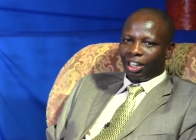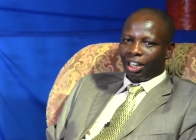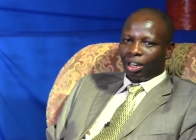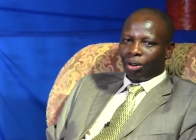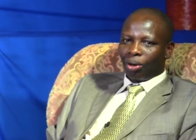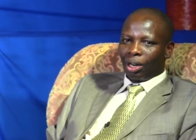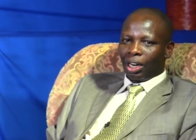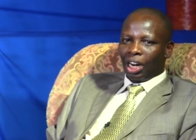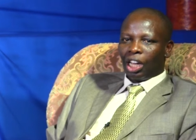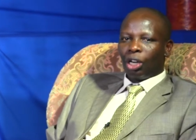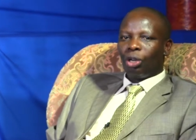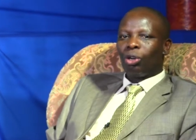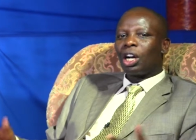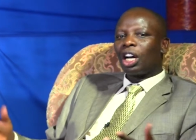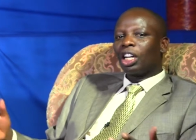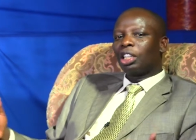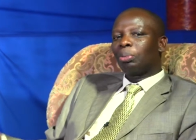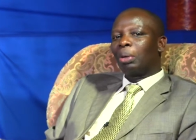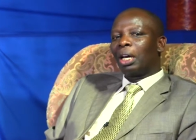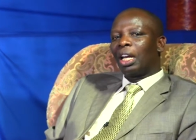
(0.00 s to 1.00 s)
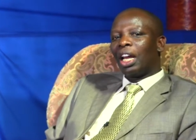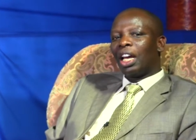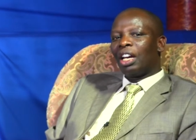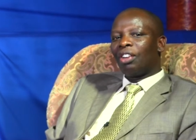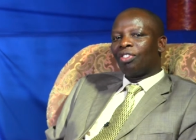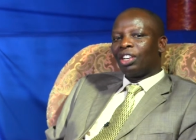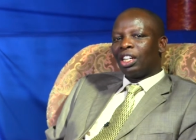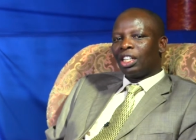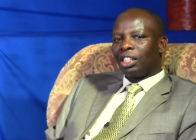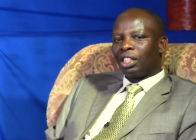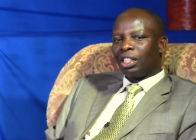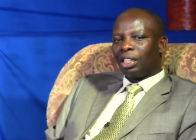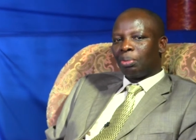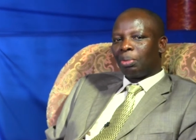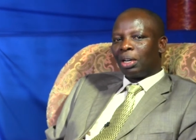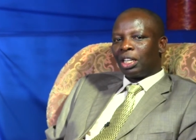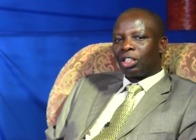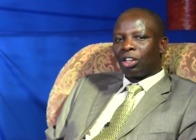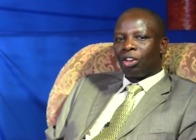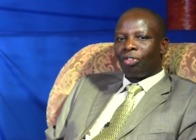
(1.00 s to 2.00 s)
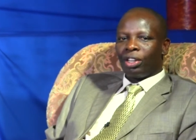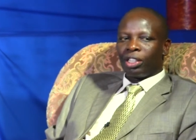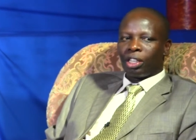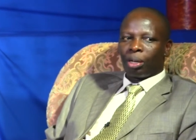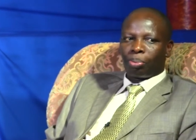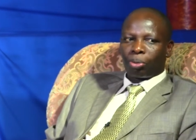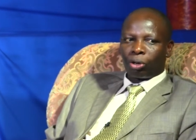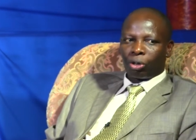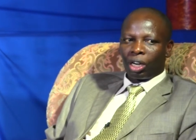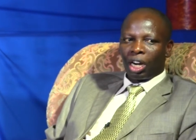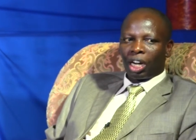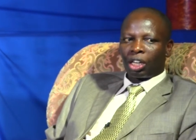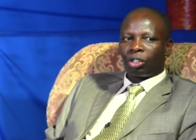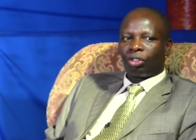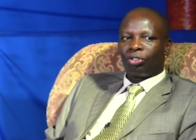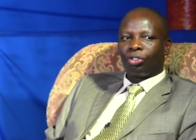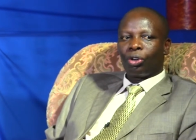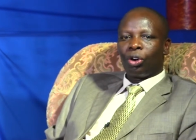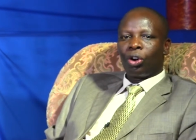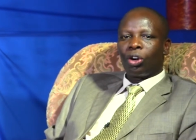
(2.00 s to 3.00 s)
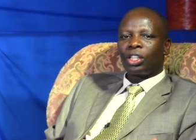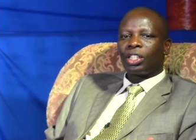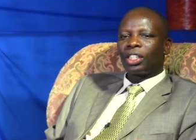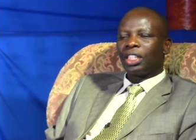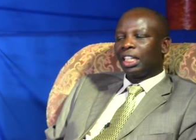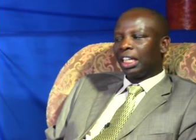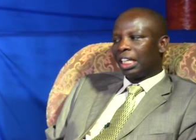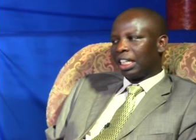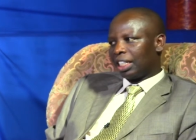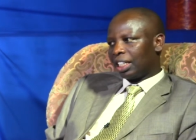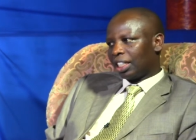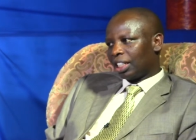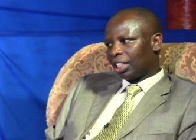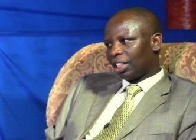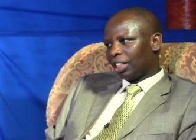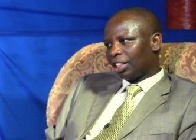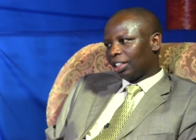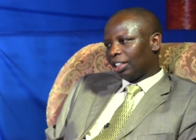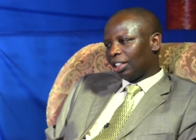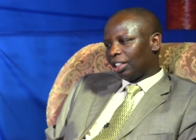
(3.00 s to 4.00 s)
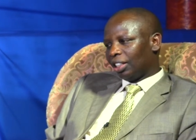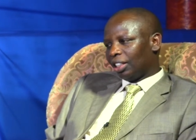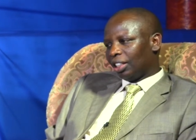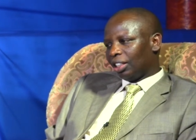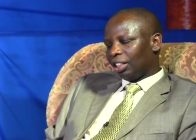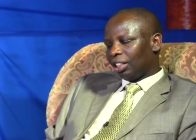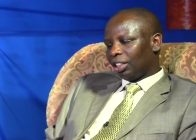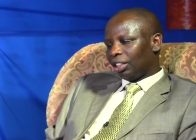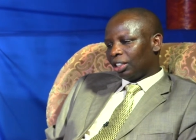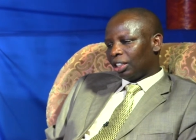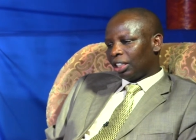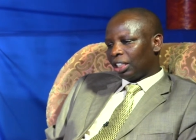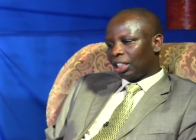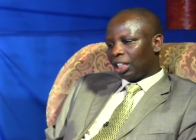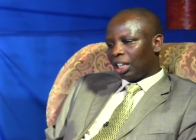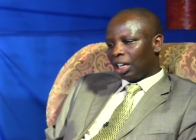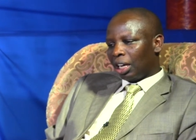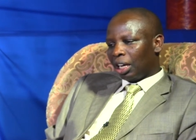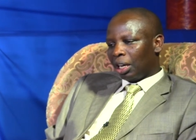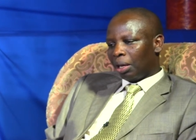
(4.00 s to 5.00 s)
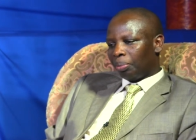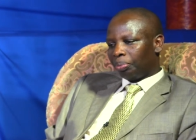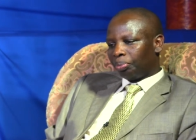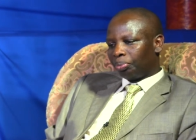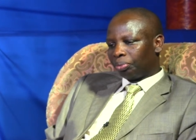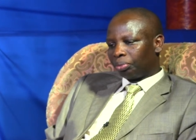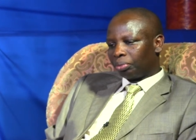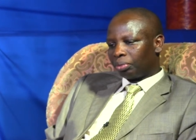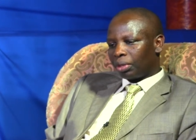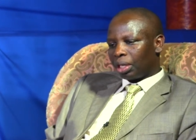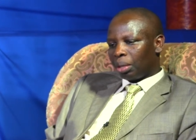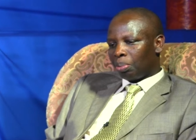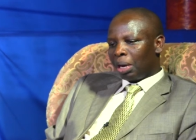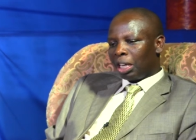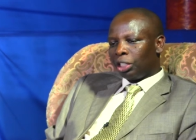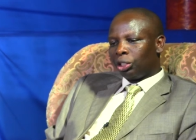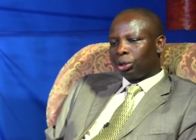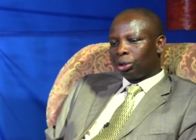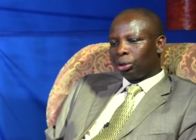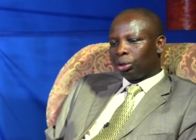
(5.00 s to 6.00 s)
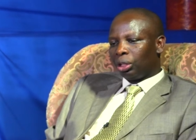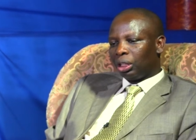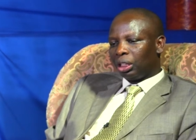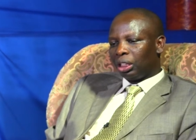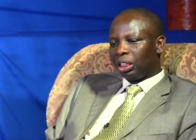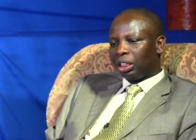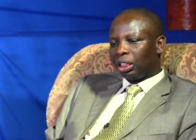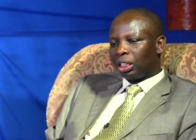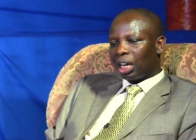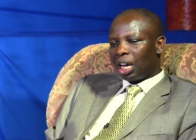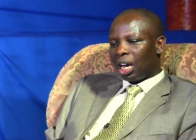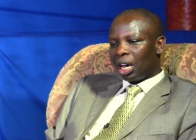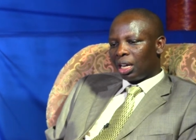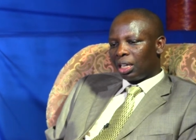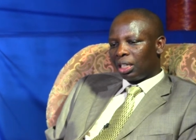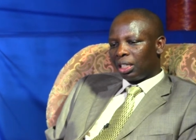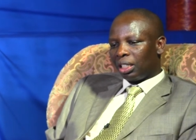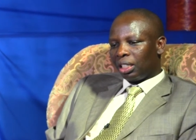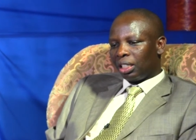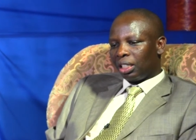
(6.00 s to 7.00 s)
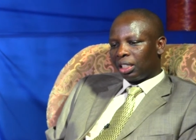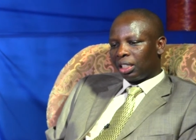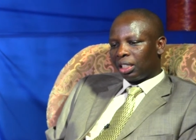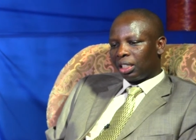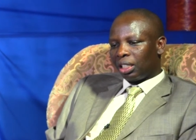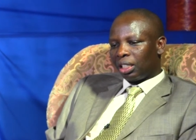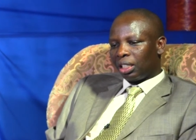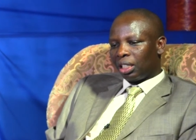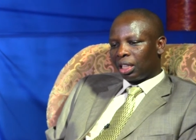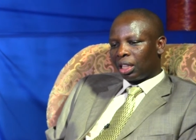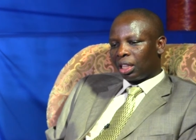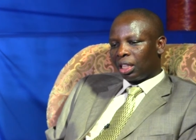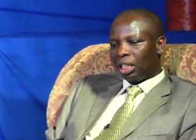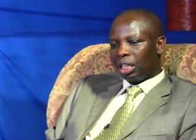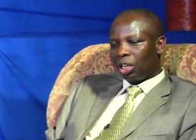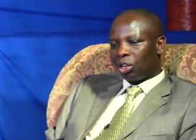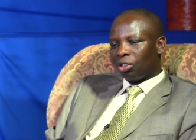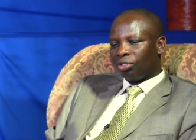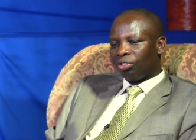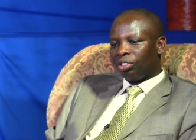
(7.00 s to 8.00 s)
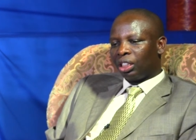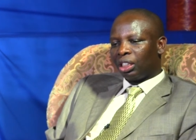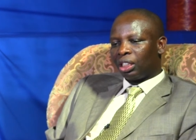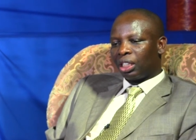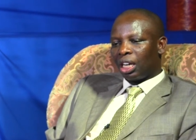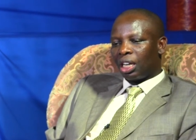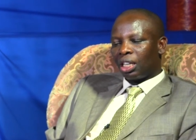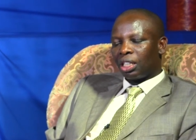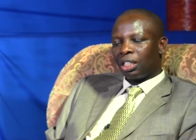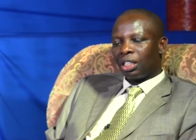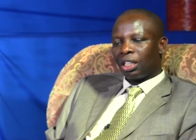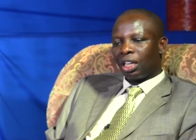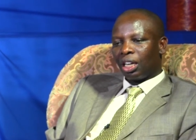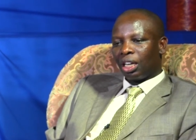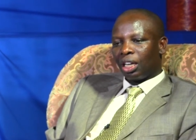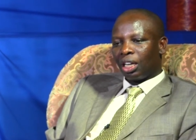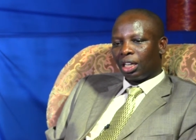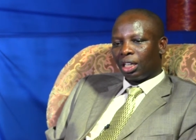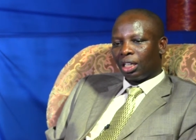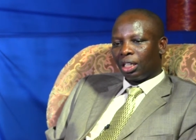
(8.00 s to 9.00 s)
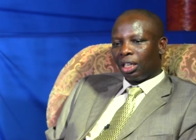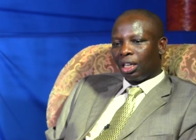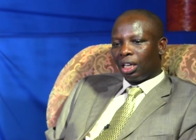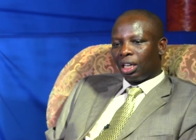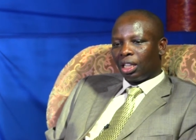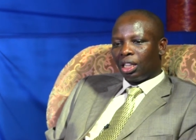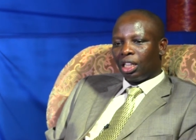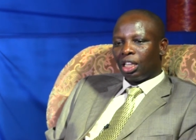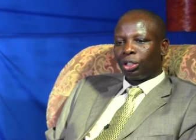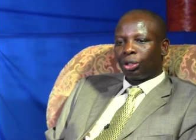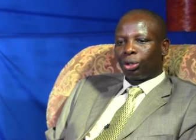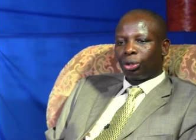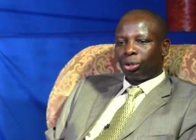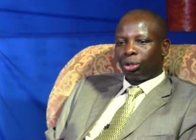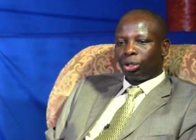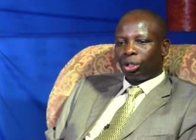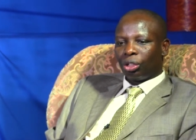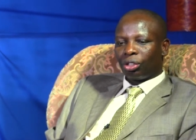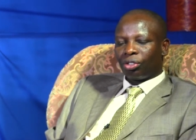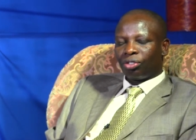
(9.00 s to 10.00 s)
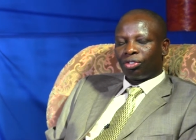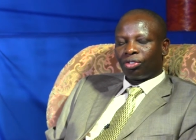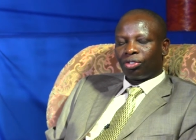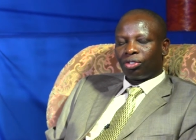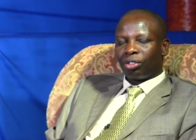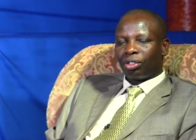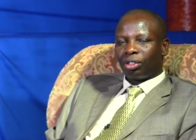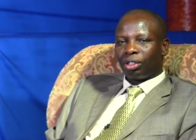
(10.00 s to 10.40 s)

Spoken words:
When I look at my life, I see myself as a product of God's grace. In my story, I think of it as the story of